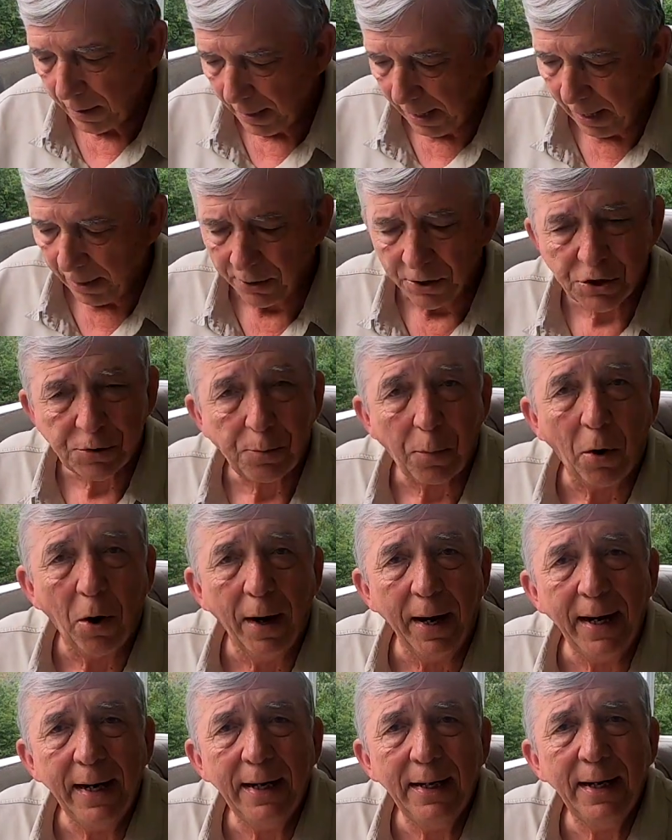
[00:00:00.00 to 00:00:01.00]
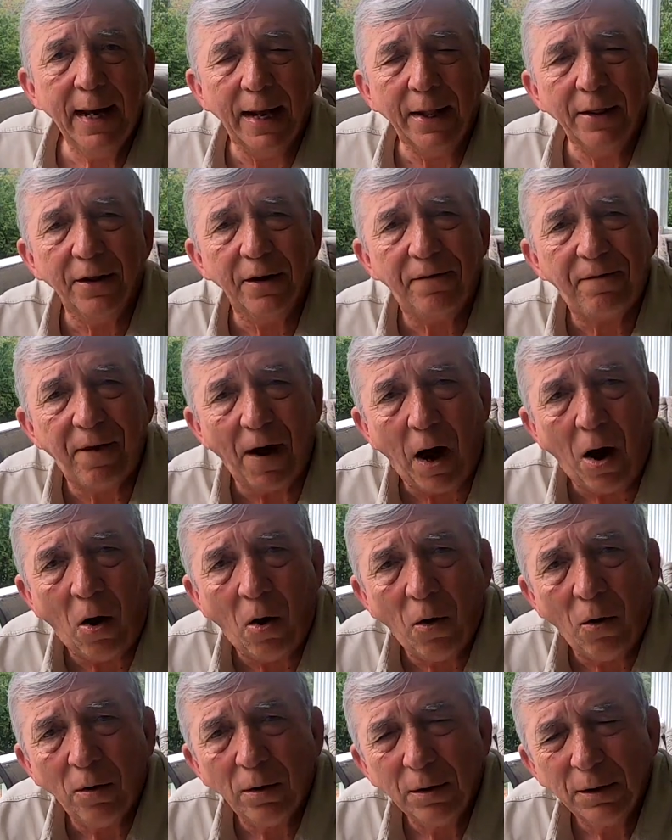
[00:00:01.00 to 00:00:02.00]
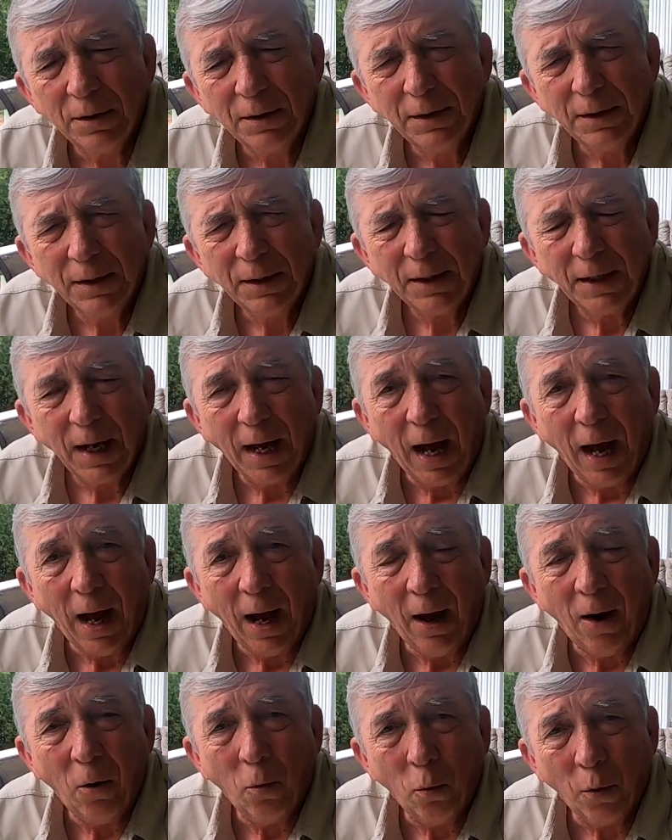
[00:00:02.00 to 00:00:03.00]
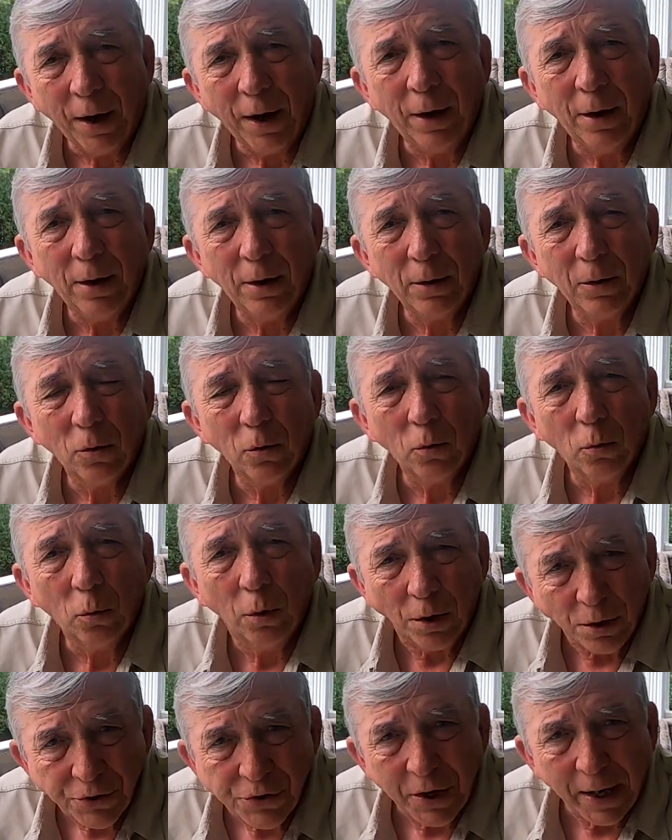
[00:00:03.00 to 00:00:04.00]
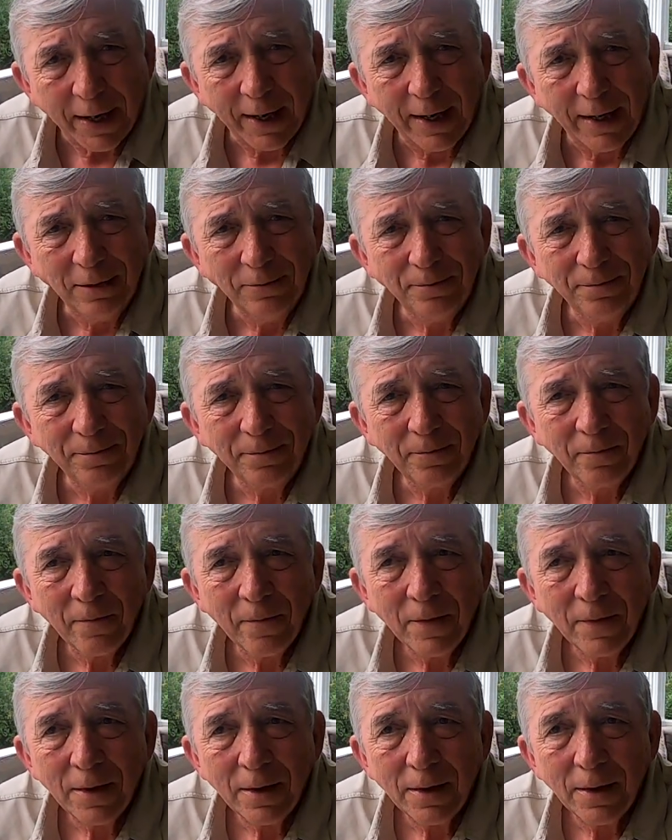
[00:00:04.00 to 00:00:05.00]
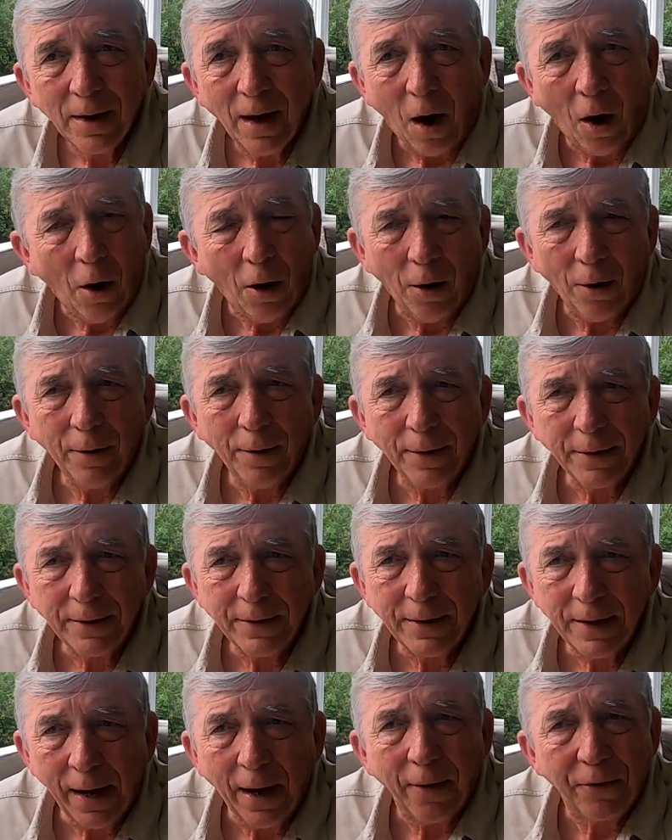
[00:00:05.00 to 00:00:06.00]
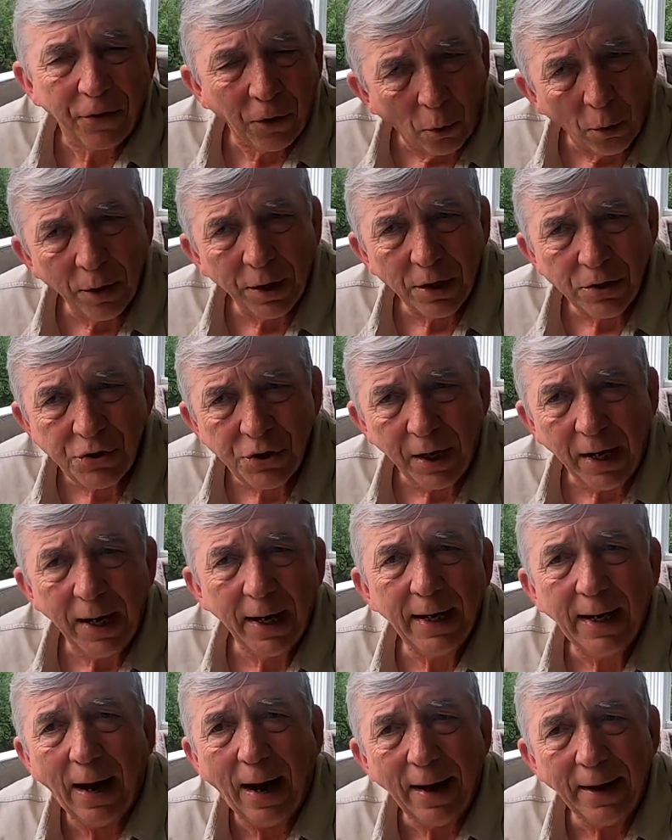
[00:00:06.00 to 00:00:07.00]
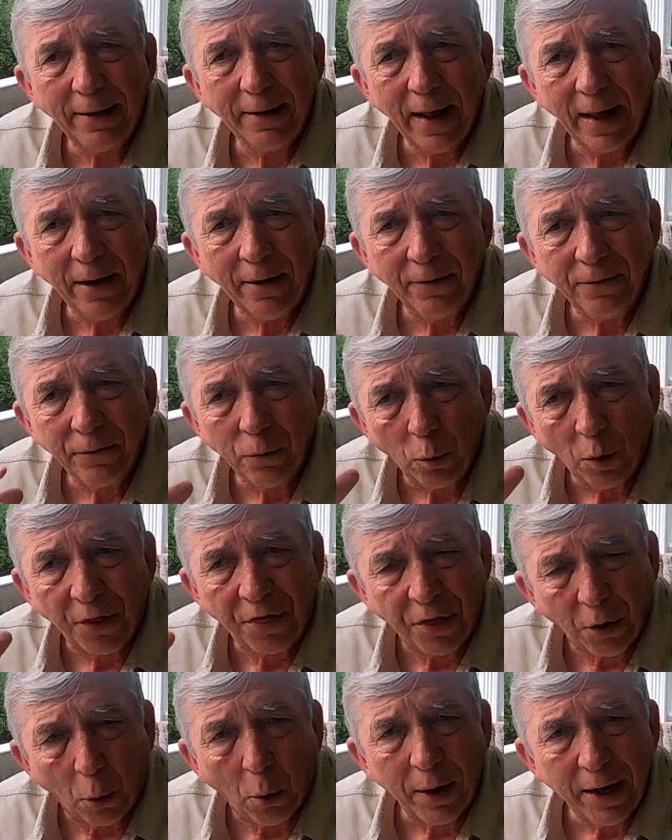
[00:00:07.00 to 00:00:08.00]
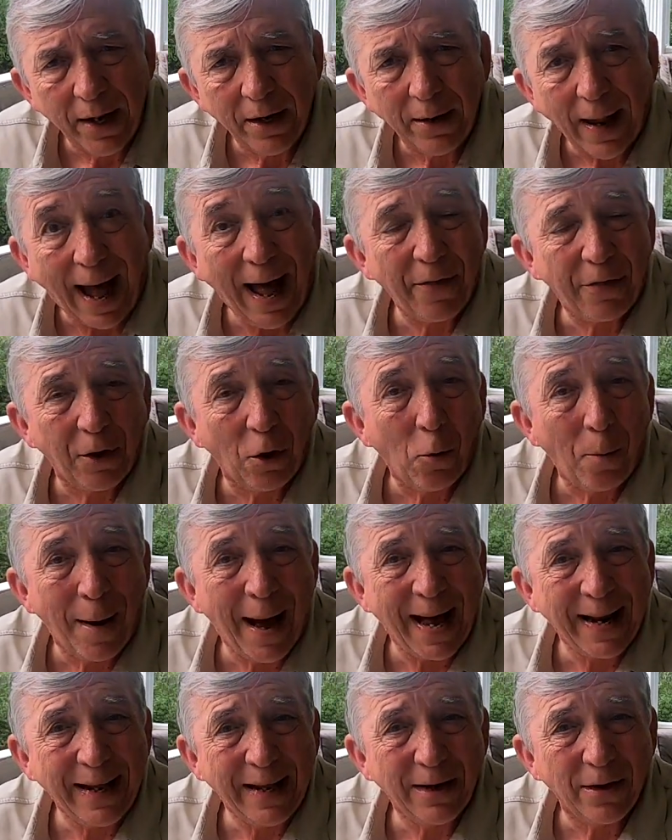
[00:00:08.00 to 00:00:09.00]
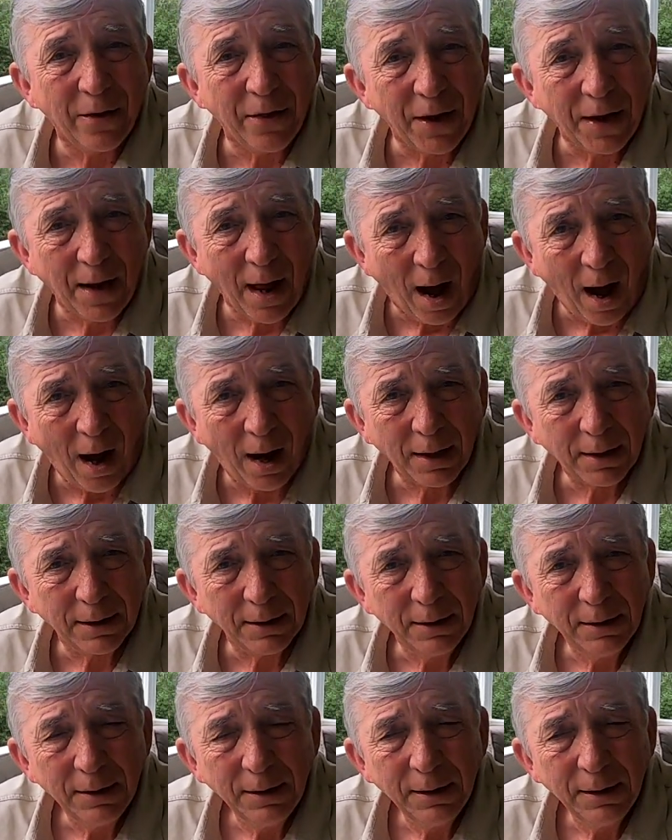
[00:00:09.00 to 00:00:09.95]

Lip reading: In the spring and the fall, we're jigging. Throwing the jig, and we'll throw it in. I throw mine into the dock,